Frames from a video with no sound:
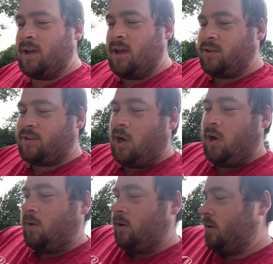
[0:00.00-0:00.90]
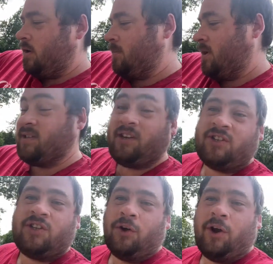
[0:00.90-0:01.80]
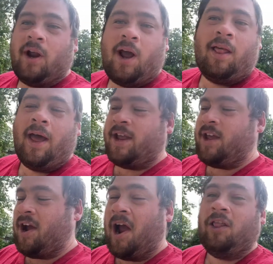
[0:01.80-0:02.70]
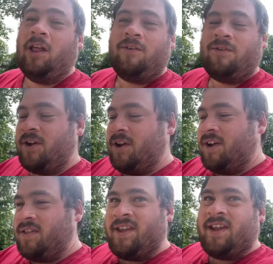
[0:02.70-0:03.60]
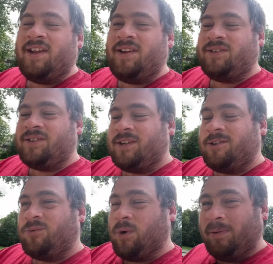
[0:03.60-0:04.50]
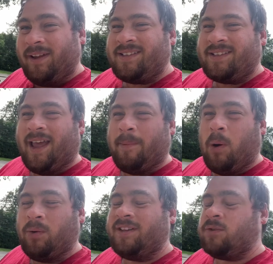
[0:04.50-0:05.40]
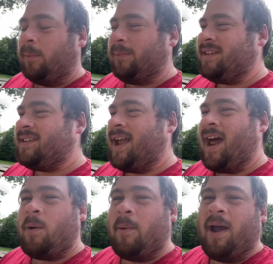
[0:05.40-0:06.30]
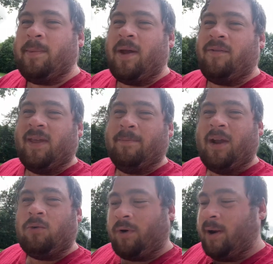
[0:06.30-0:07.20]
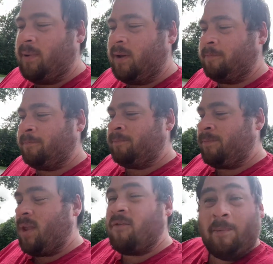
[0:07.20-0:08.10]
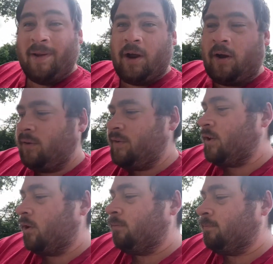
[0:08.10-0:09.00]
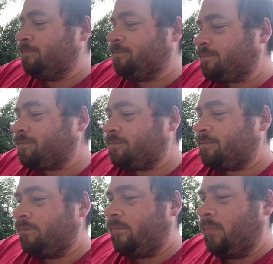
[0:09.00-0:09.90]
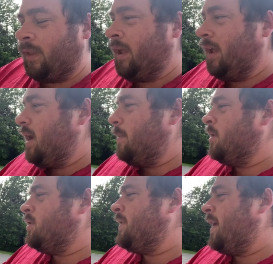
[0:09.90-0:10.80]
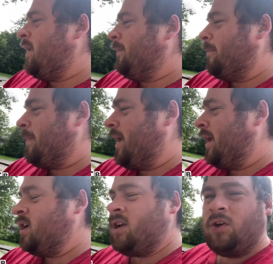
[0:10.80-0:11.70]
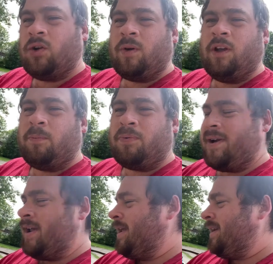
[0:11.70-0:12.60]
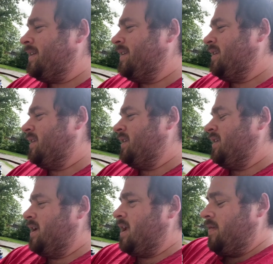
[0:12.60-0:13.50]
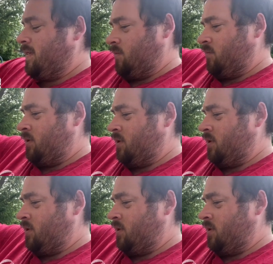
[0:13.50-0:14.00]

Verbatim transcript: So because they're still good, I like. I love these riblets, like boneless riblets. They kind of remind me of the McRib from McDonald's. So I'm gonna do that and let my grill preheat and then